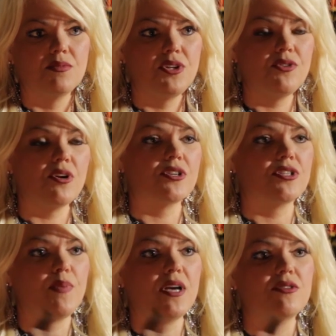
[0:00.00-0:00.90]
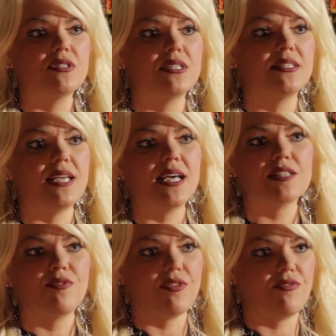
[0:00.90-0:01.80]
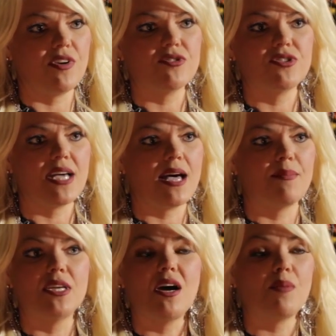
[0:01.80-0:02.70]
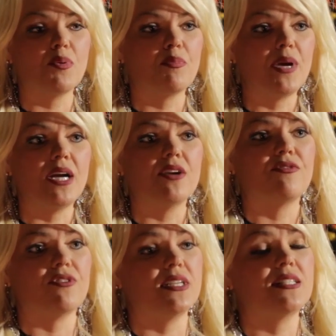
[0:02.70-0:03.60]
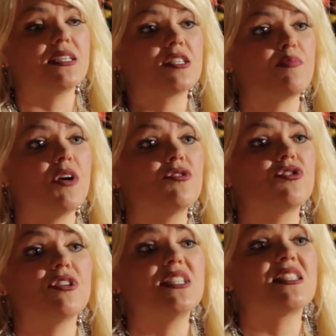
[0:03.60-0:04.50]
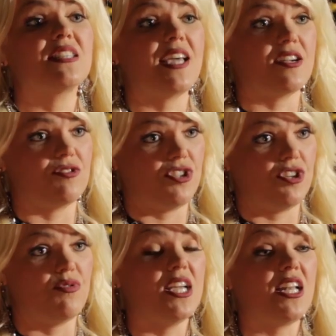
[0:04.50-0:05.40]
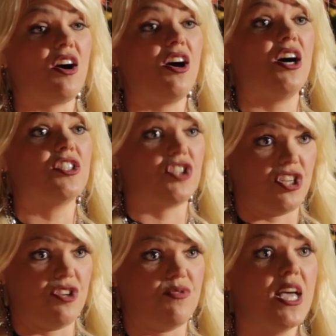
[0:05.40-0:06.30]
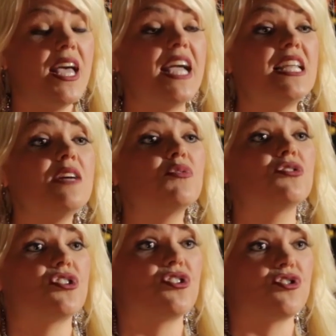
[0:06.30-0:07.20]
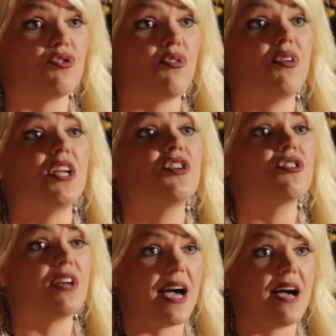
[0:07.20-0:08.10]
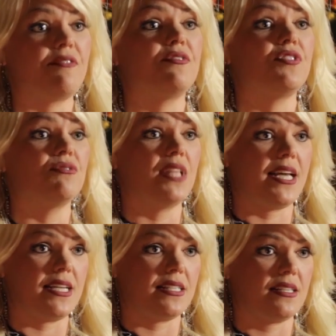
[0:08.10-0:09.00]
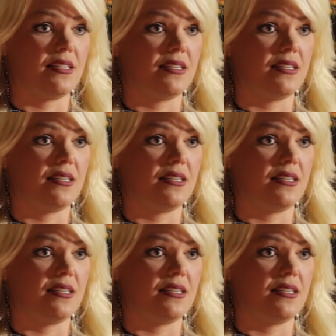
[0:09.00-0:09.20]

When you are exposed to sex for the first time and not prepared for its exposure, it scares you, it haunts you, and it will destroy your life if you let it.